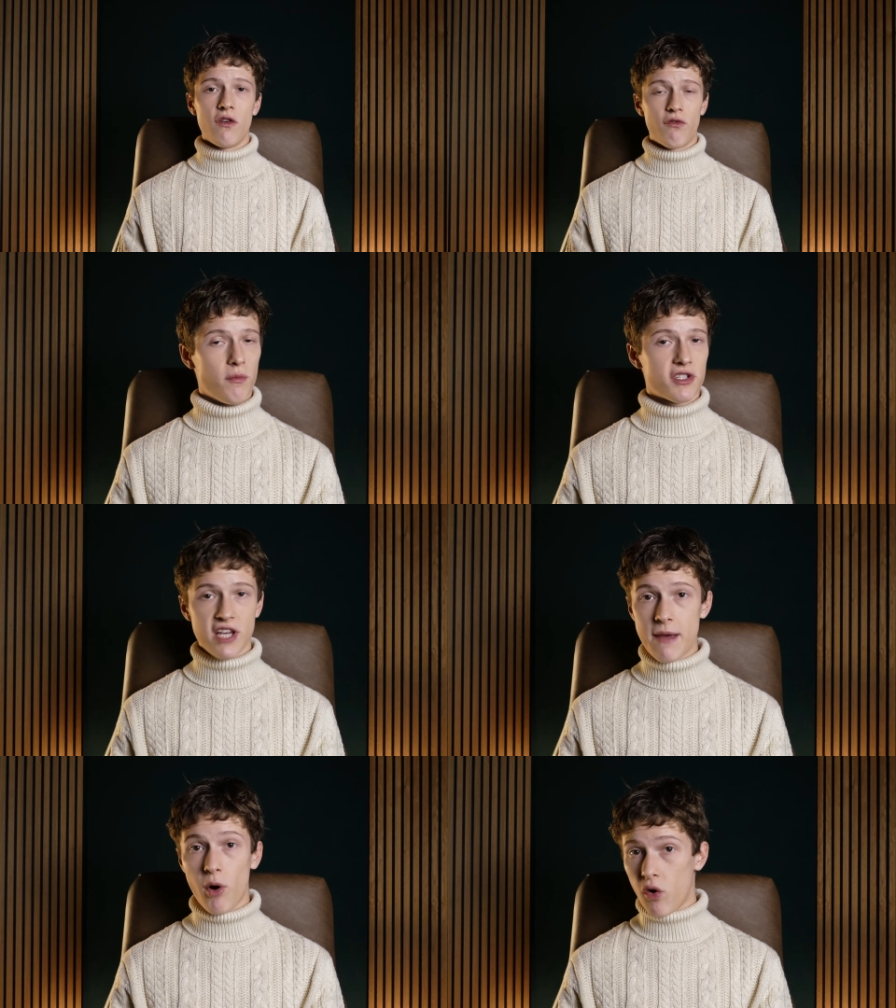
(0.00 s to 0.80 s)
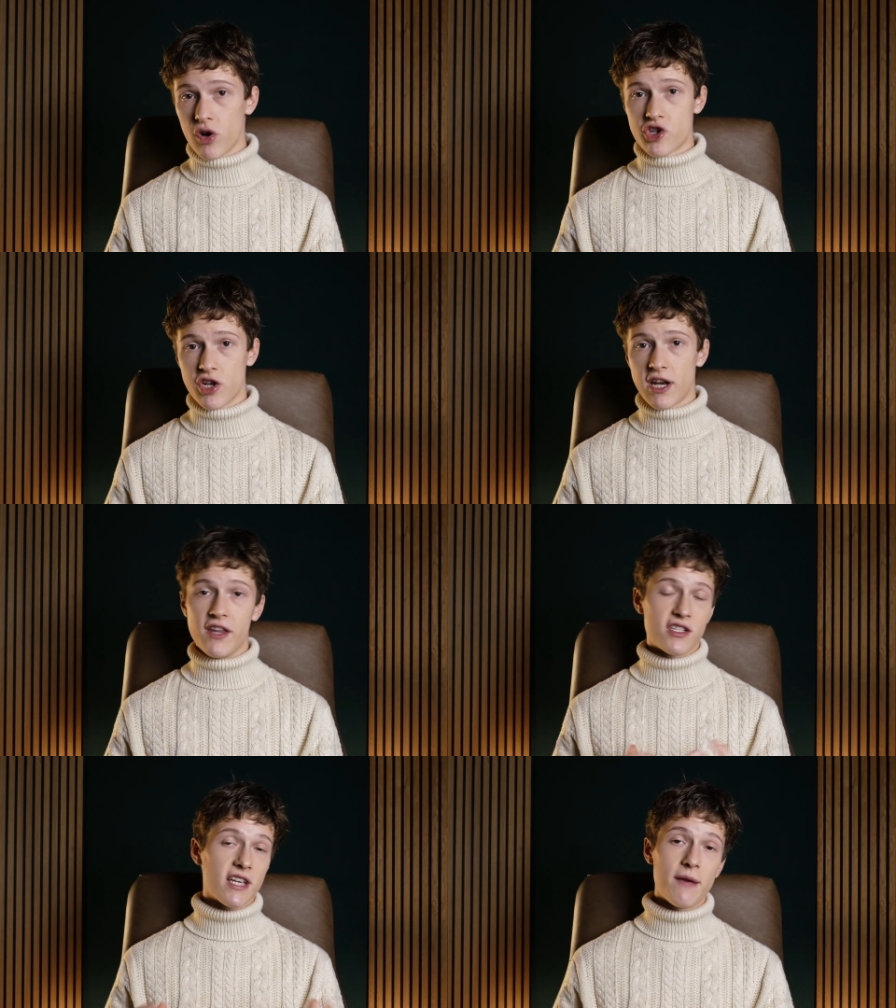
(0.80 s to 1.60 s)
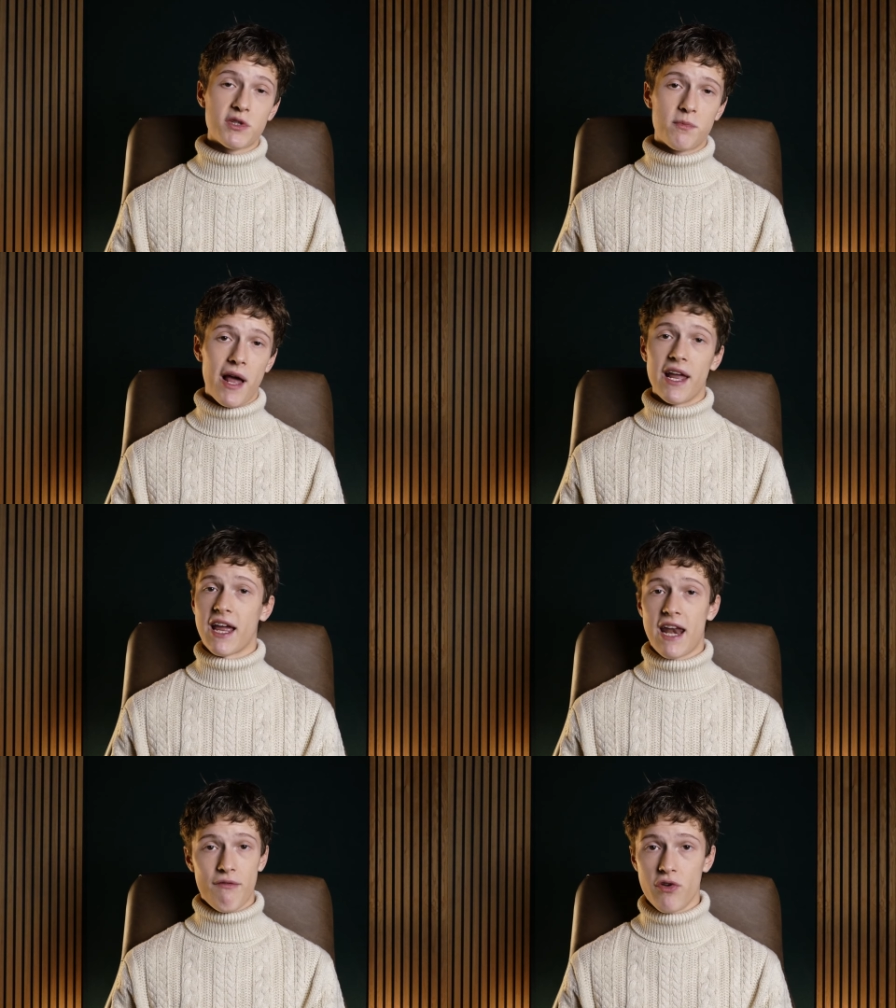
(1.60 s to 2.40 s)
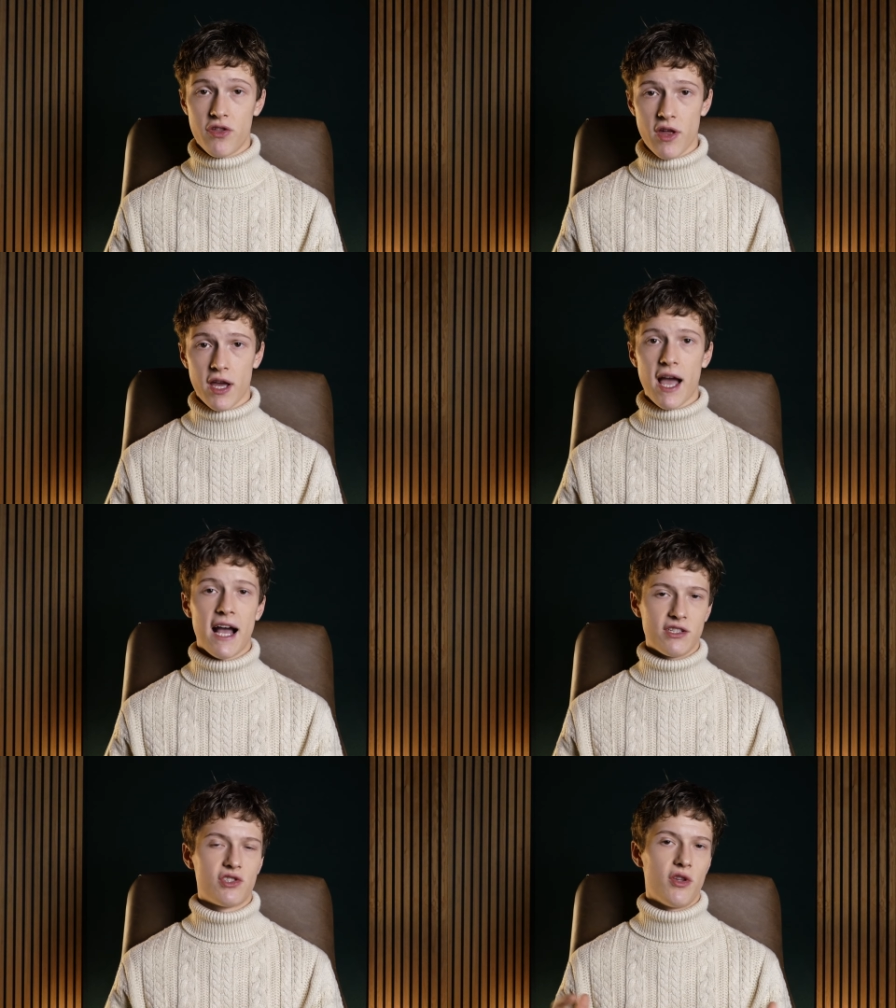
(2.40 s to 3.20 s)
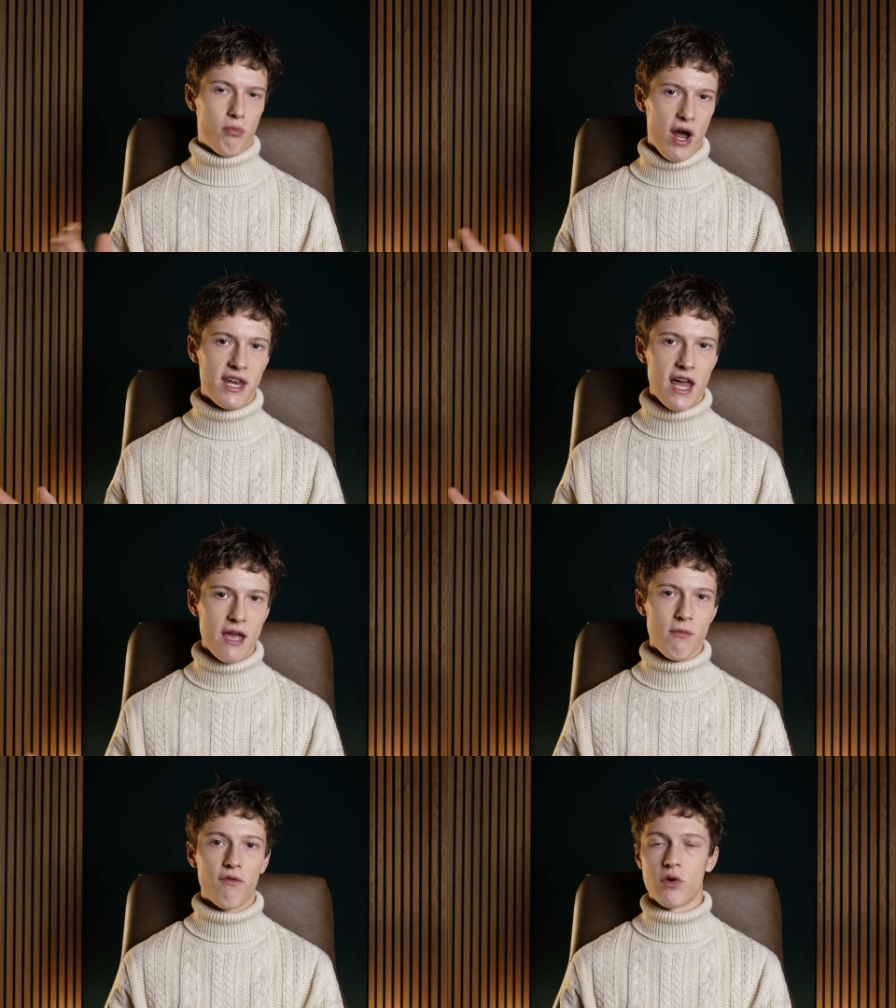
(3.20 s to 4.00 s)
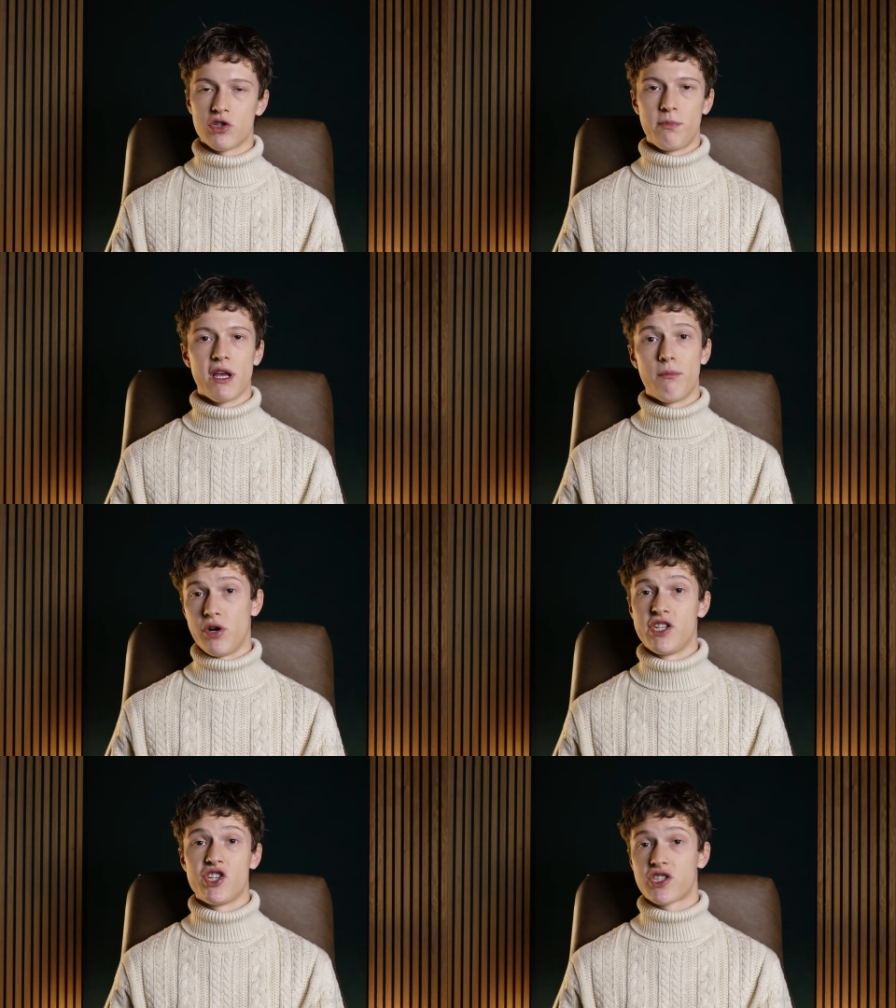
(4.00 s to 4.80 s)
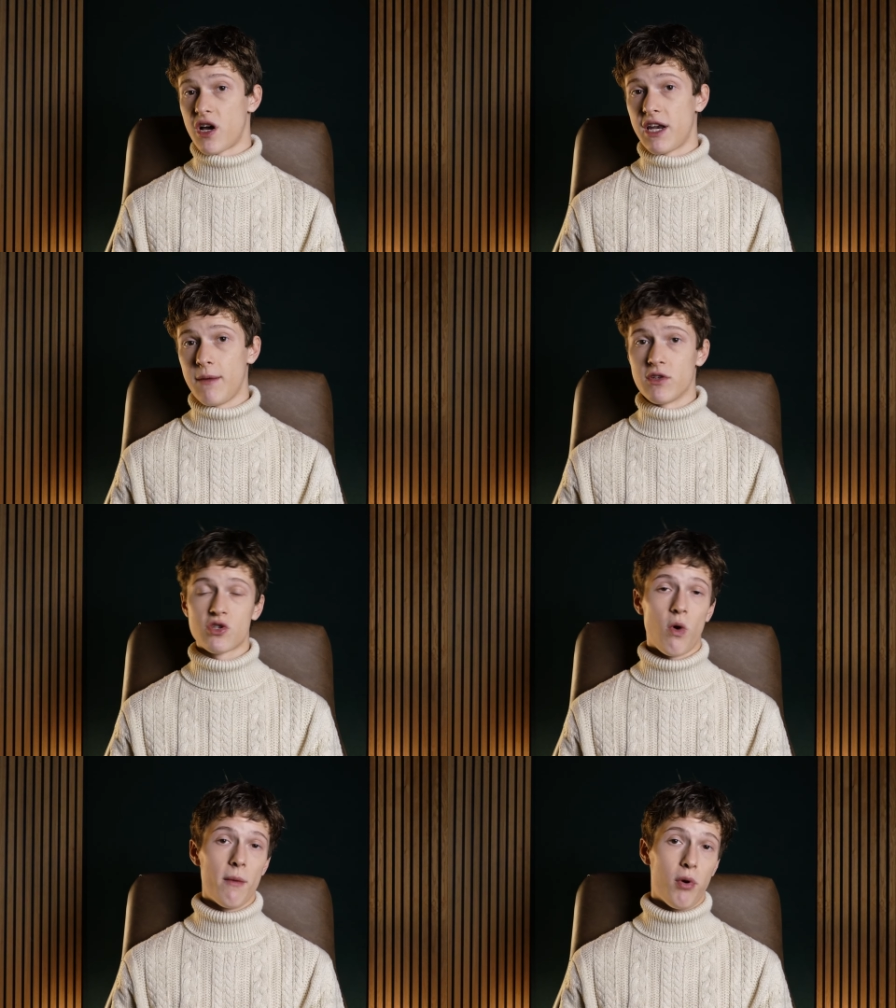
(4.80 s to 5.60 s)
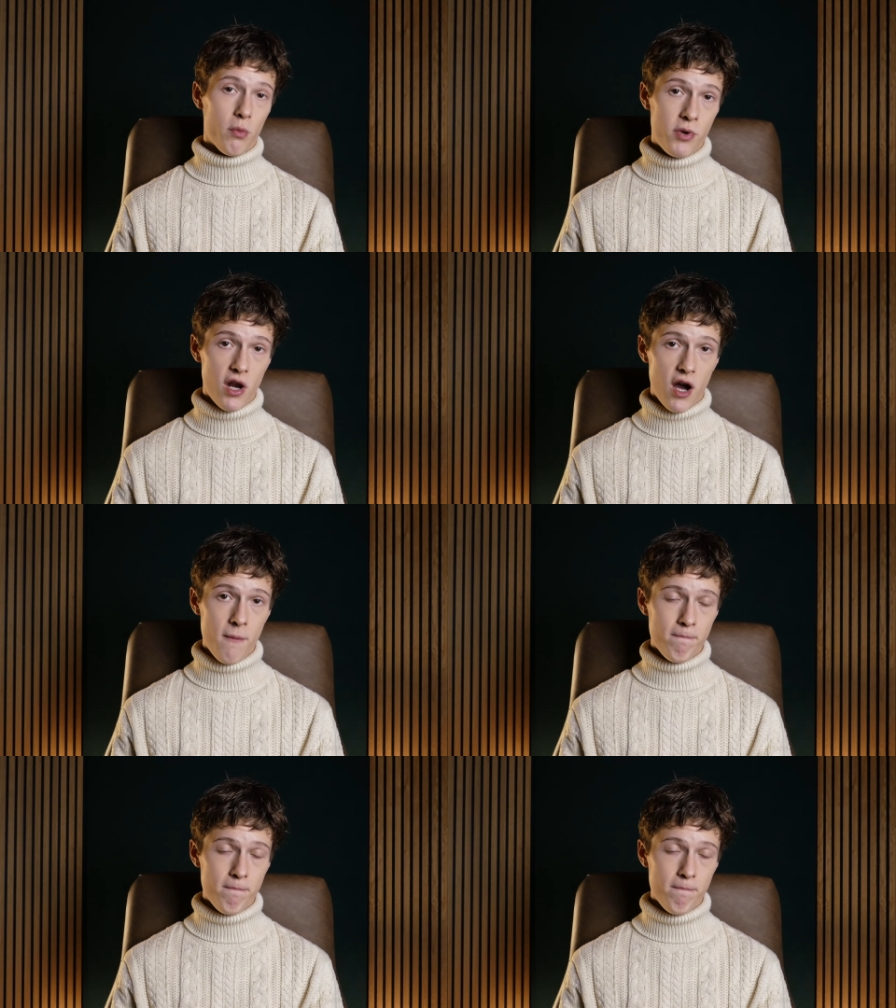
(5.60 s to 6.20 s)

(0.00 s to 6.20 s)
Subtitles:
from the same origin and the same spelling and everything as the brand name, of course being a British surname that's quite popular,